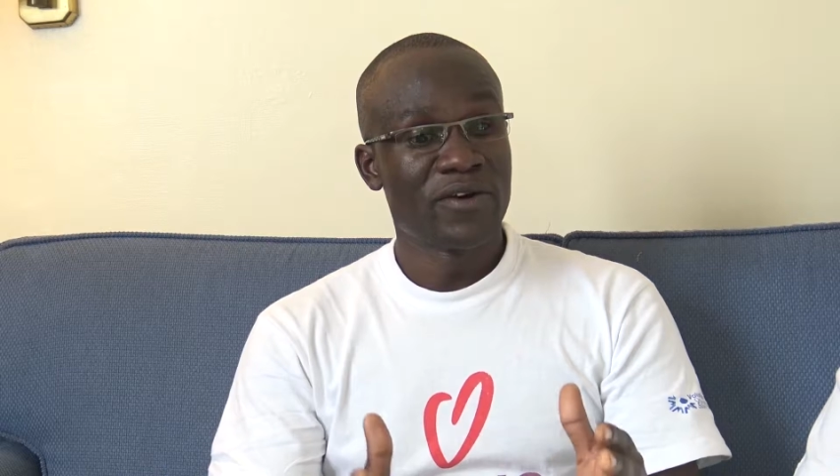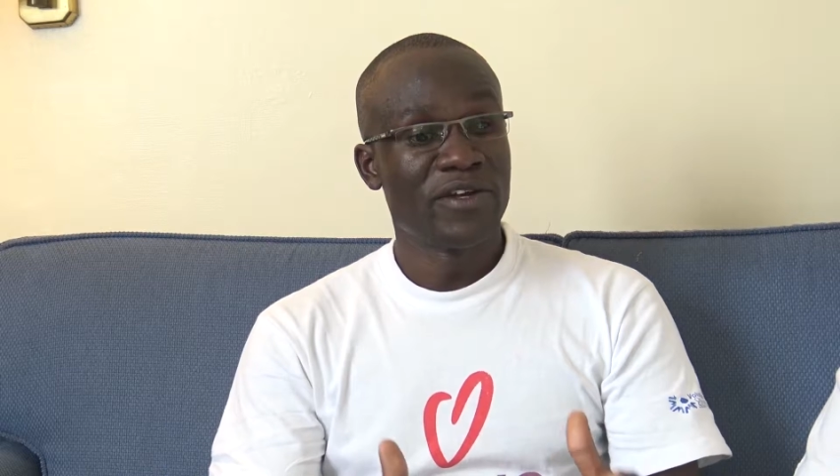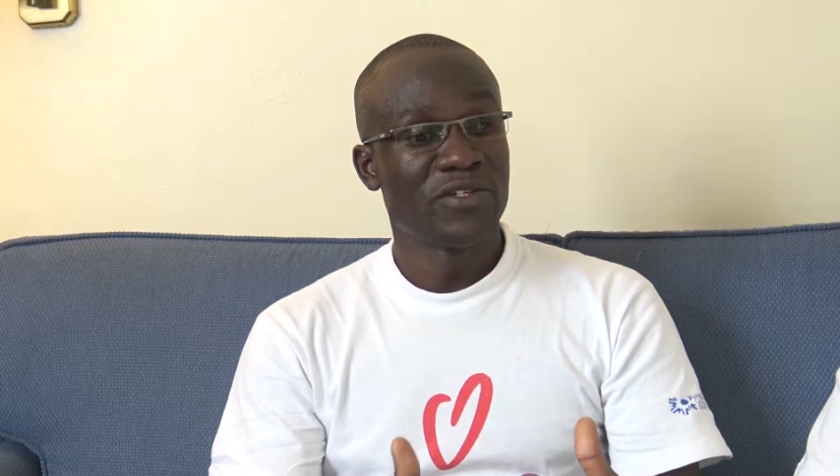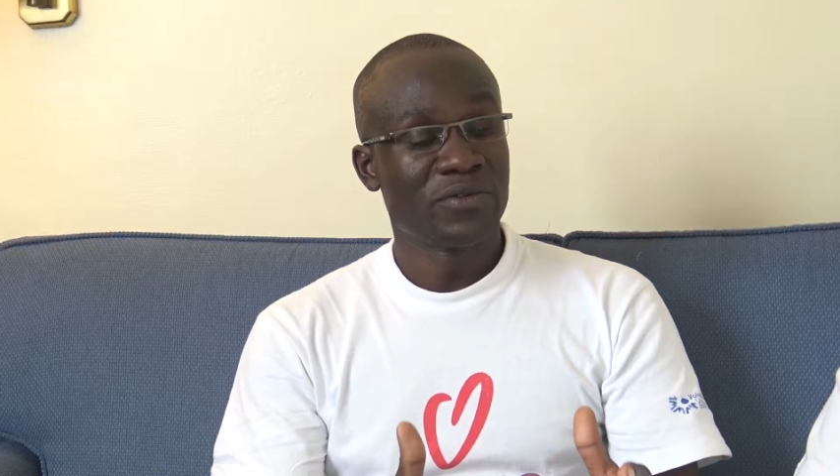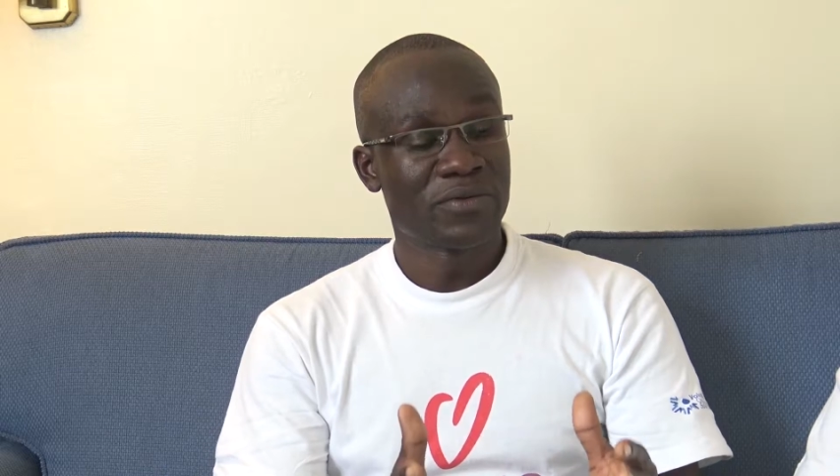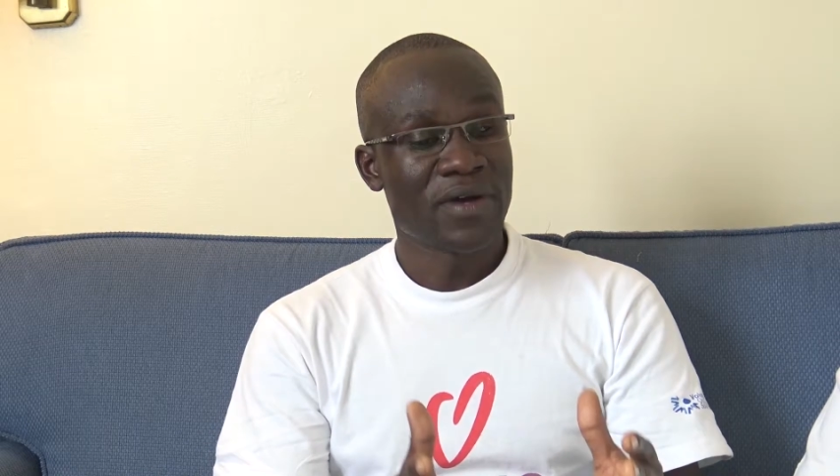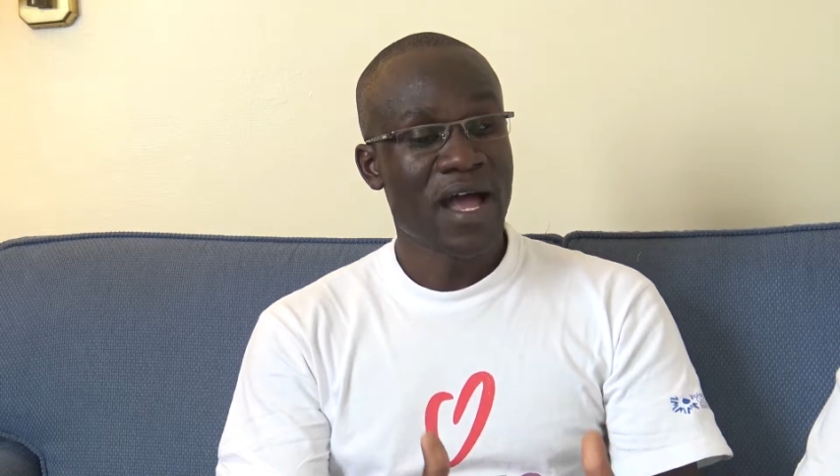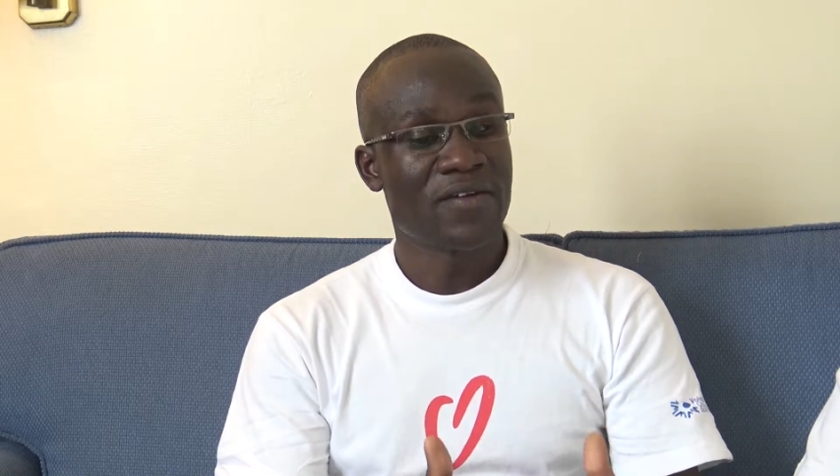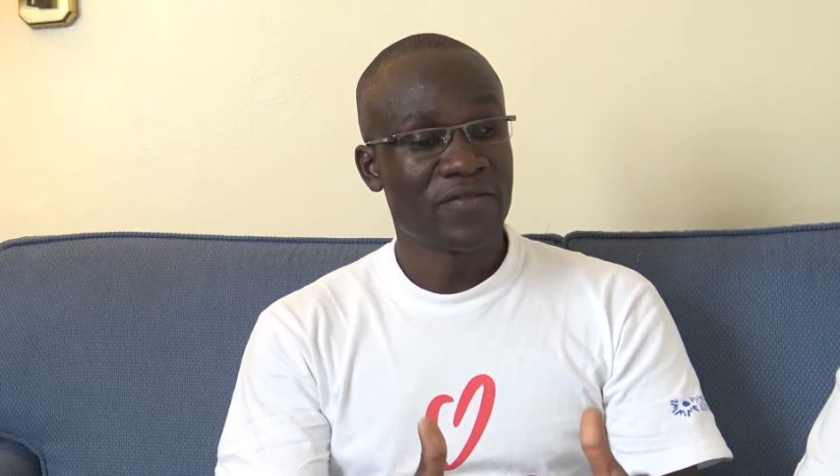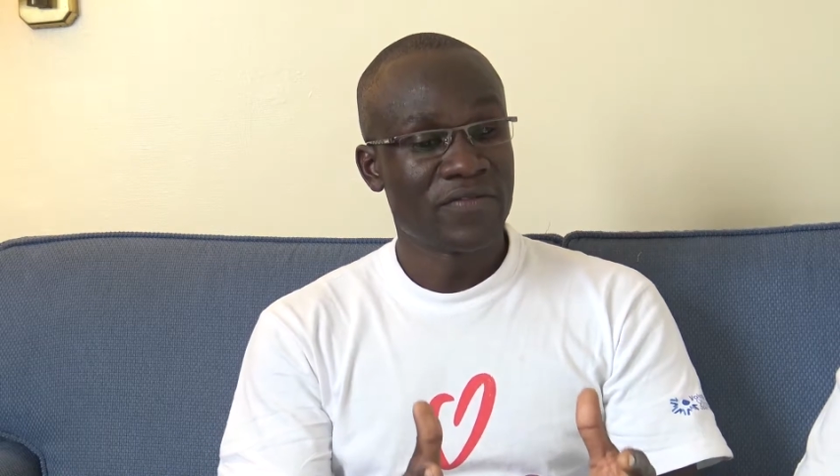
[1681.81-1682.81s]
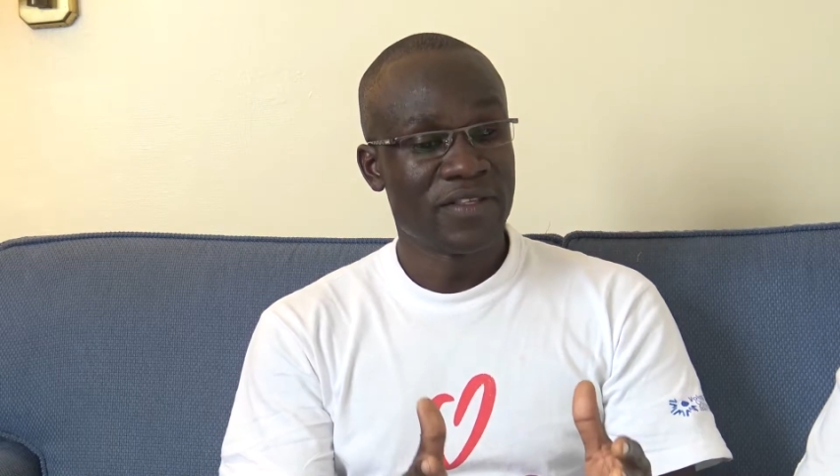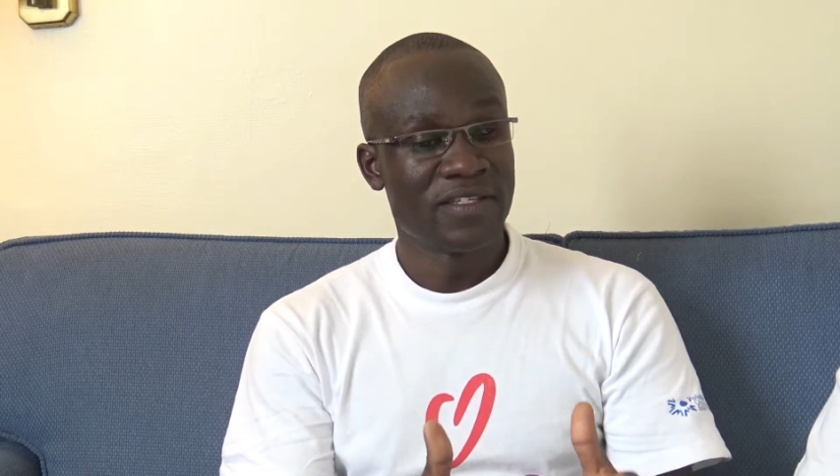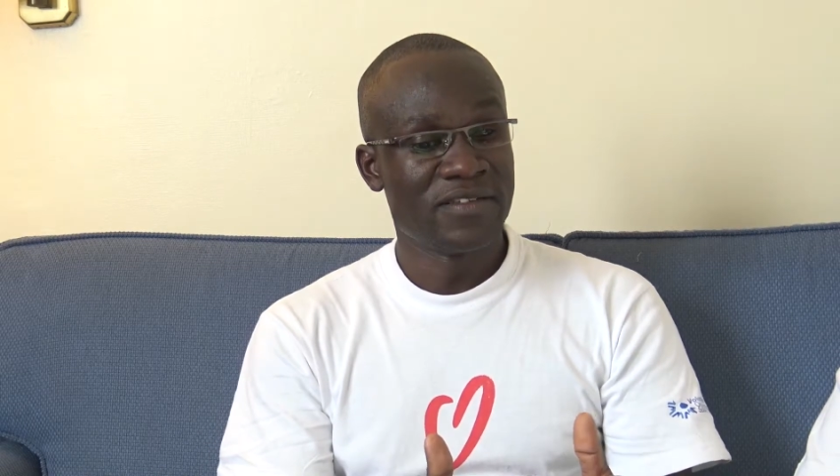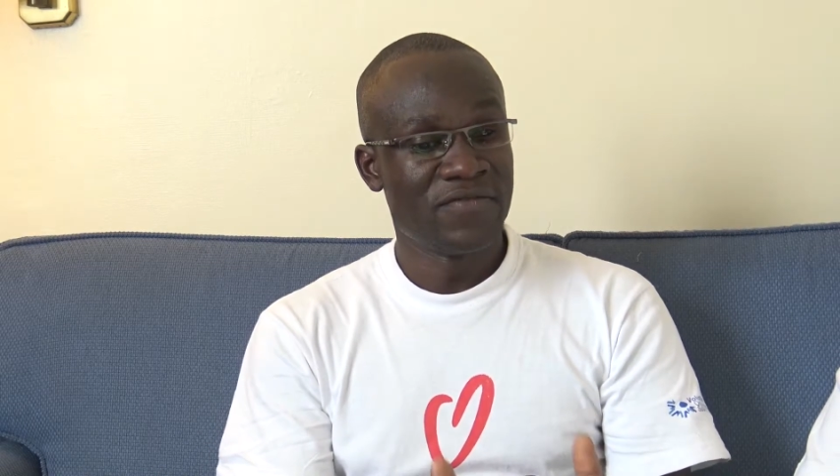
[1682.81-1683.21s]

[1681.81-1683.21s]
are going to have this